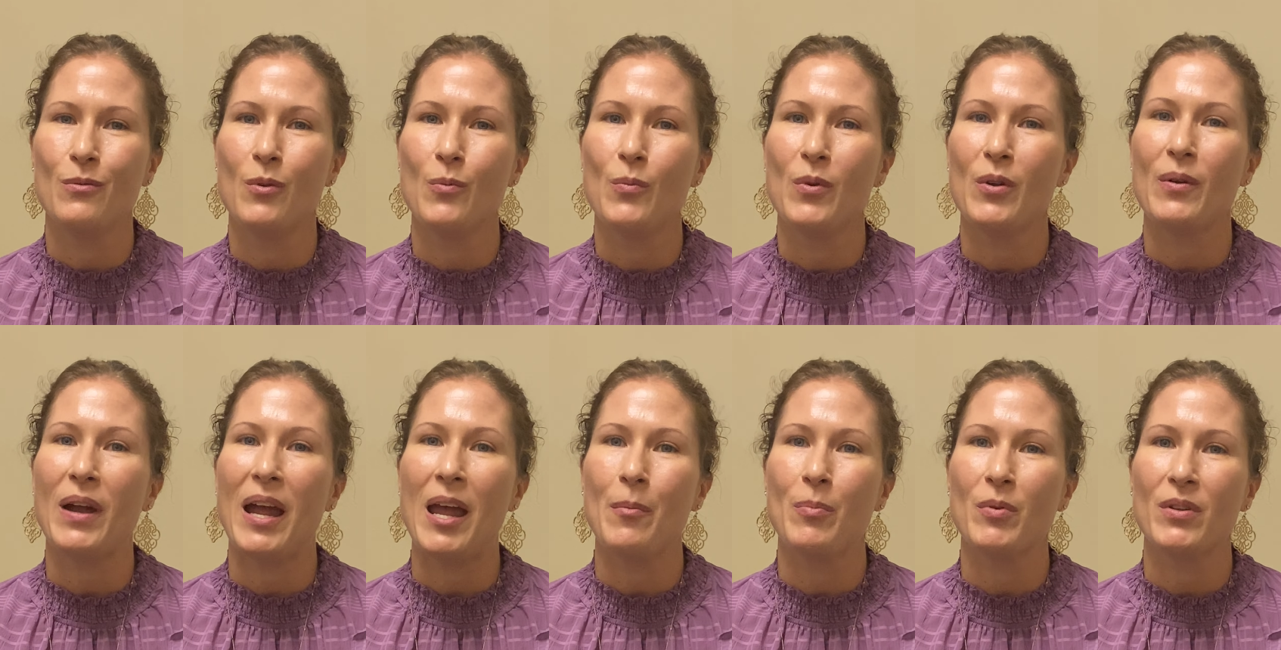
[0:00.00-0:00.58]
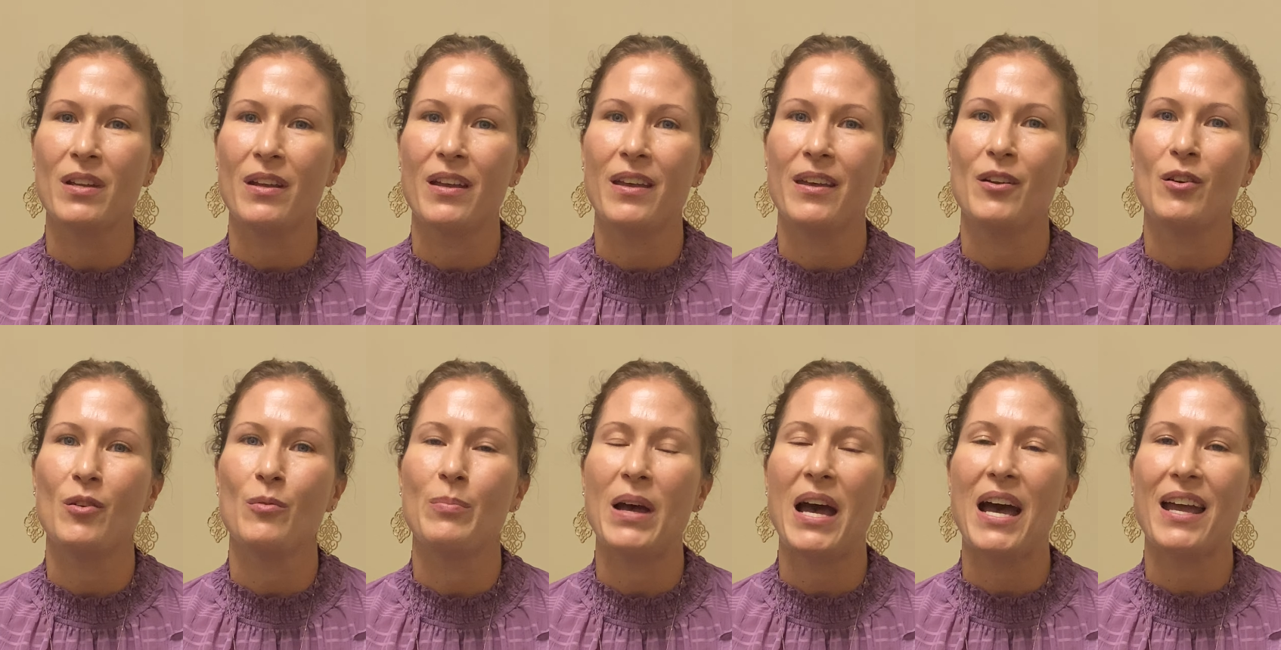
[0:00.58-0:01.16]
And we were able to get
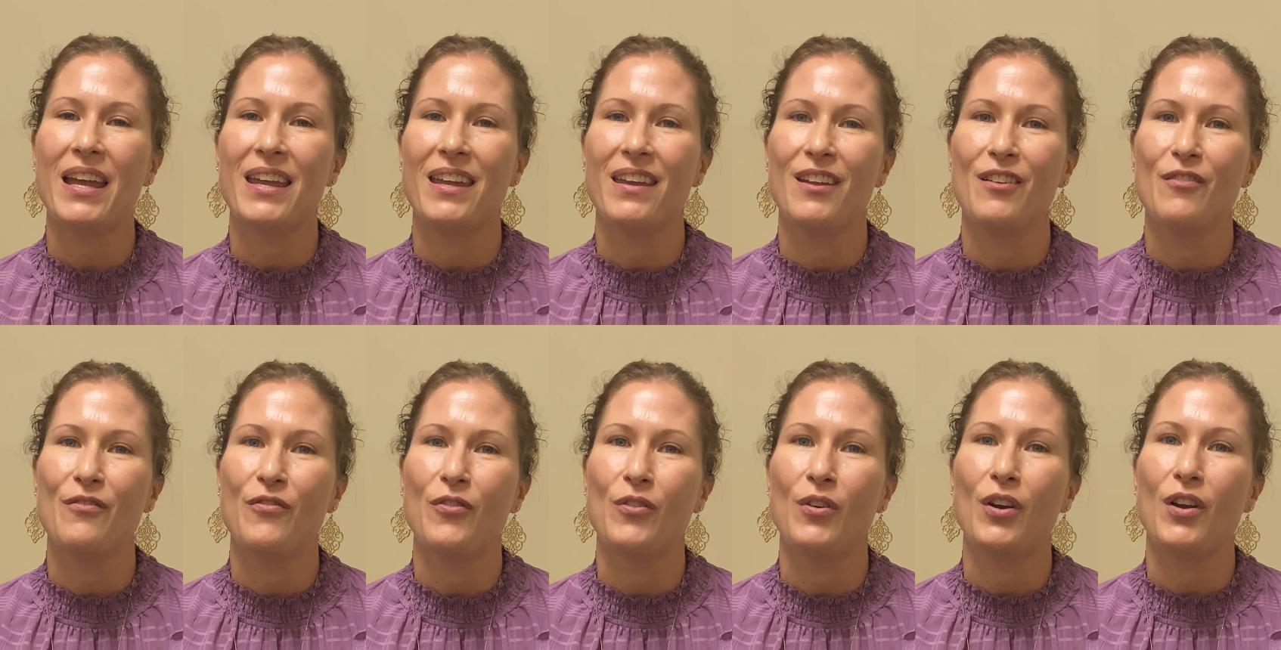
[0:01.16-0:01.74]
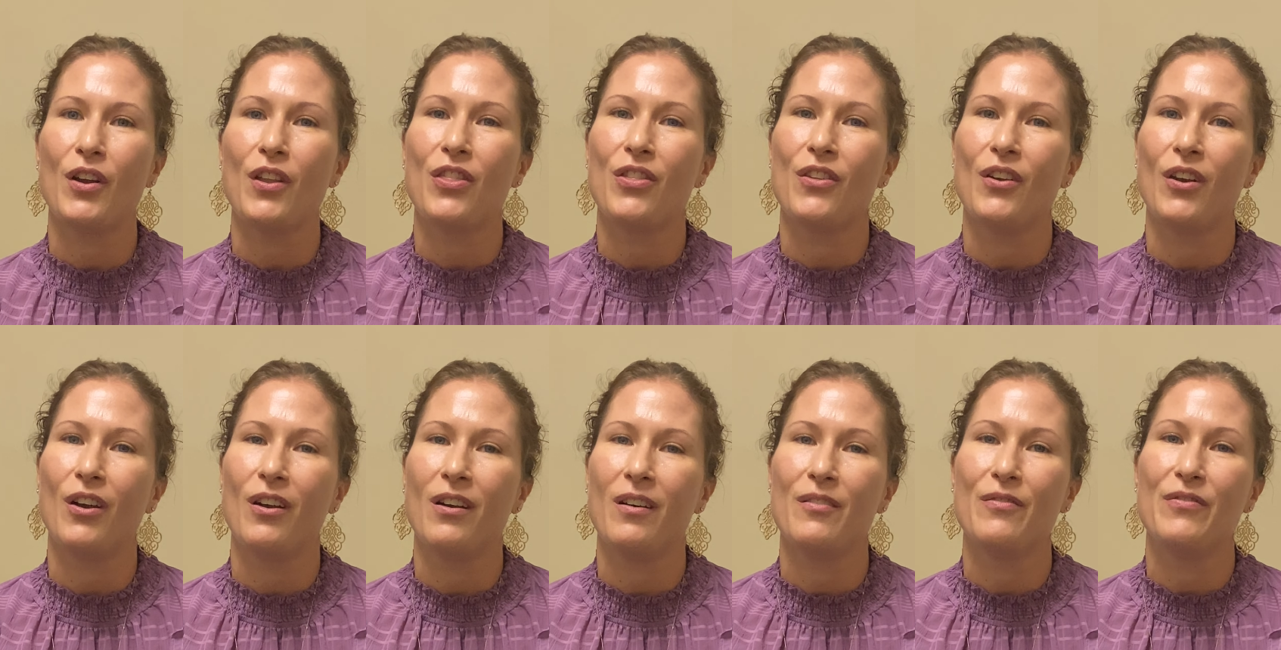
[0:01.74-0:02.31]
her back in for a
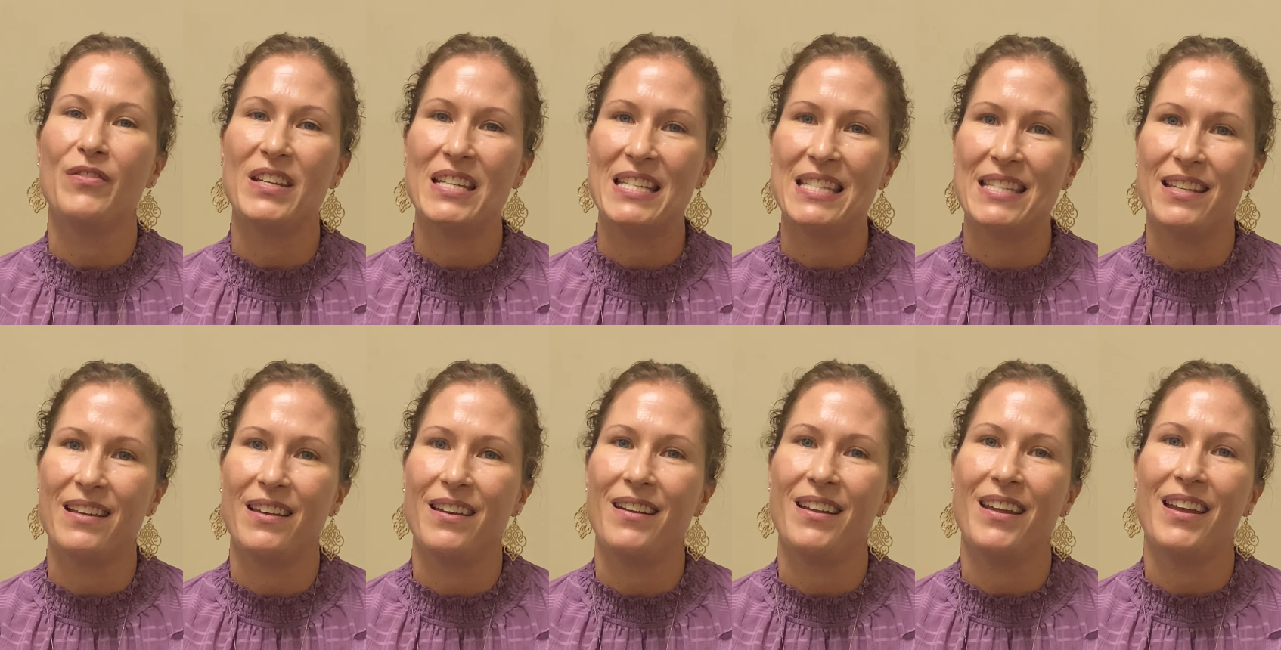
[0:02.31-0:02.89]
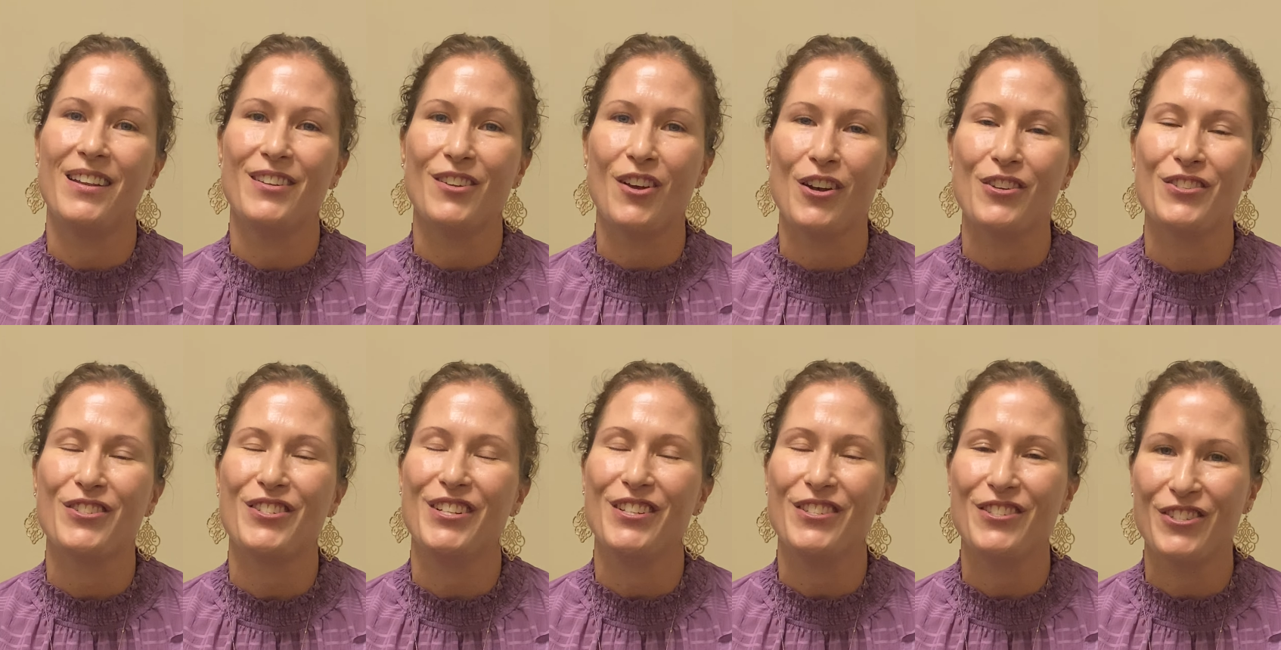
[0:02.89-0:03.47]
third visit and y'all,
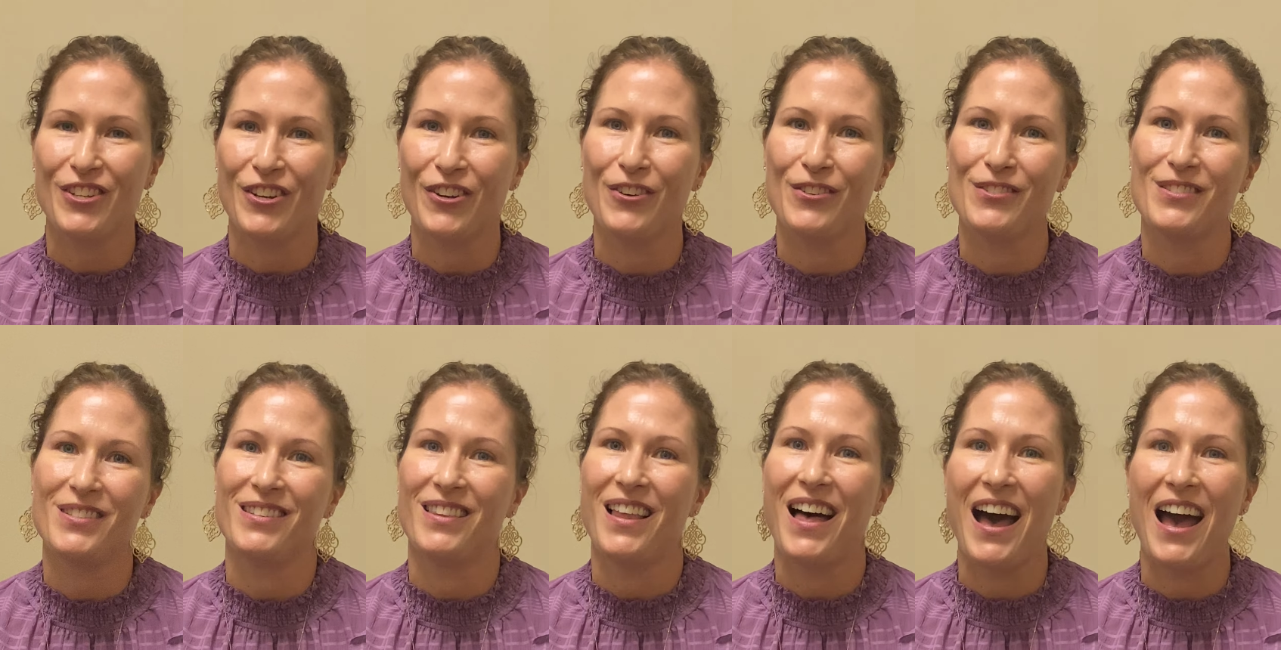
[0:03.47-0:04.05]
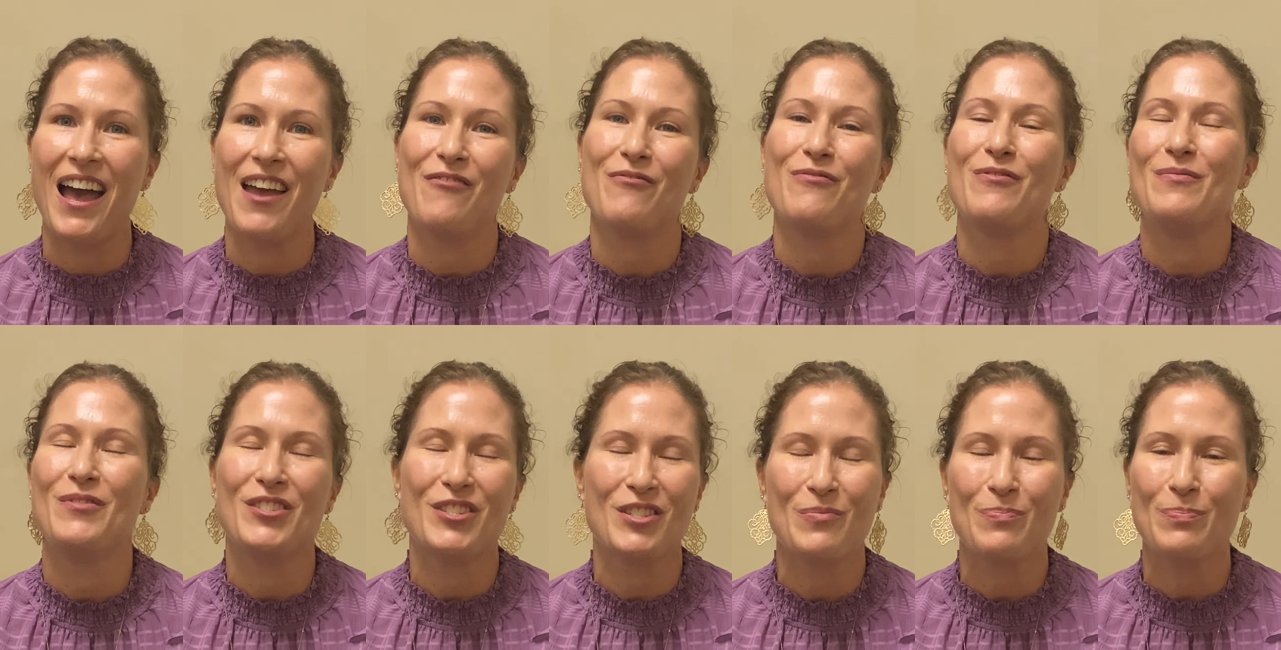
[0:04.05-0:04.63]
she chose life
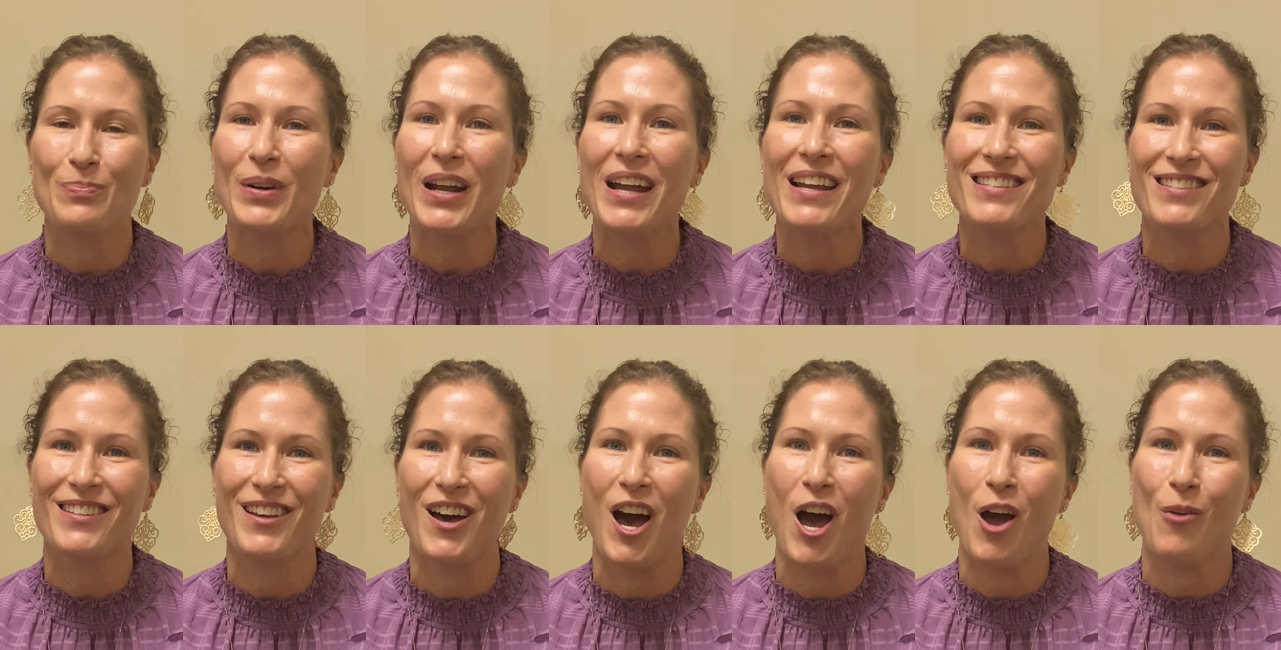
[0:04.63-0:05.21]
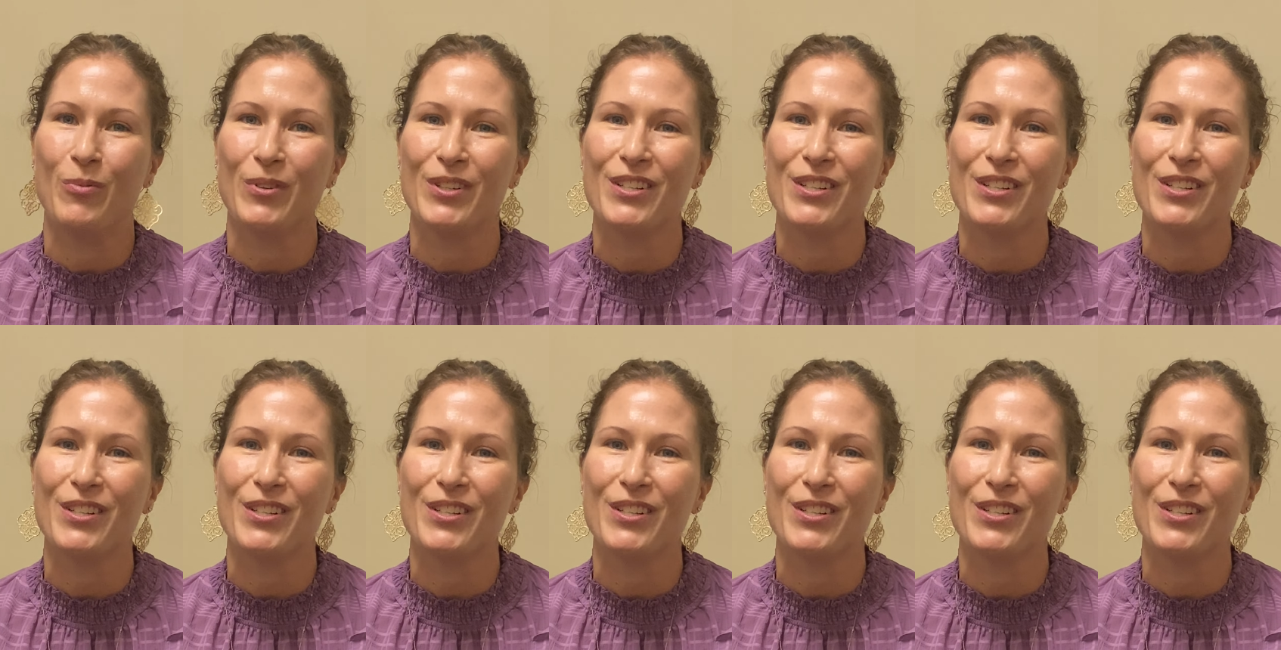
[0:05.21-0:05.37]
and just praise God.